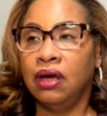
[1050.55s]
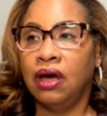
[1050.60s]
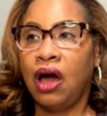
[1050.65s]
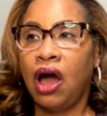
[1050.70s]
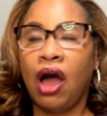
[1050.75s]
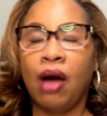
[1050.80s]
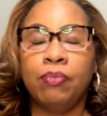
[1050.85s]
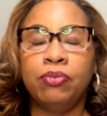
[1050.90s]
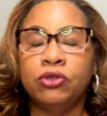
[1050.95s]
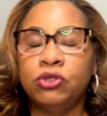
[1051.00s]

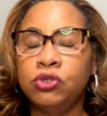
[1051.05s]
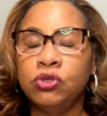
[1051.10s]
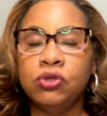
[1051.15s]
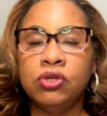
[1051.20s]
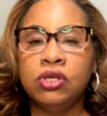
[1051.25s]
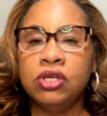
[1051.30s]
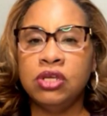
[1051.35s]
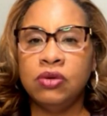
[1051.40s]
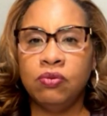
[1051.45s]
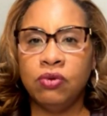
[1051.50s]

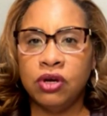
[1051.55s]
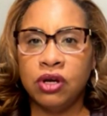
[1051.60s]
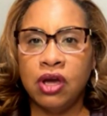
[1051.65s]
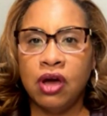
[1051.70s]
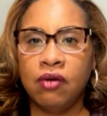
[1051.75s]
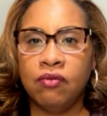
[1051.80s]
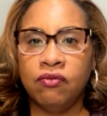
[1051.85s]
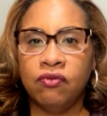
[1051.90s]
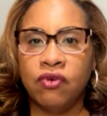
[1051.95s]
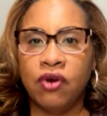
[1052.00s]
opportunity would
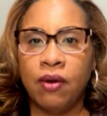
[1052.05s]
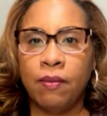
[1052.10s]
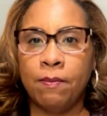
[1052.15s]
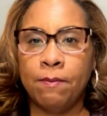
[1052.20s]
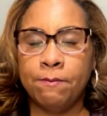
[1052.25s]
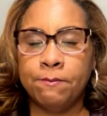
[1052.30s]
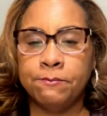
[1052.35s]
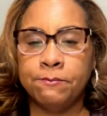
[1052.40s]
come from.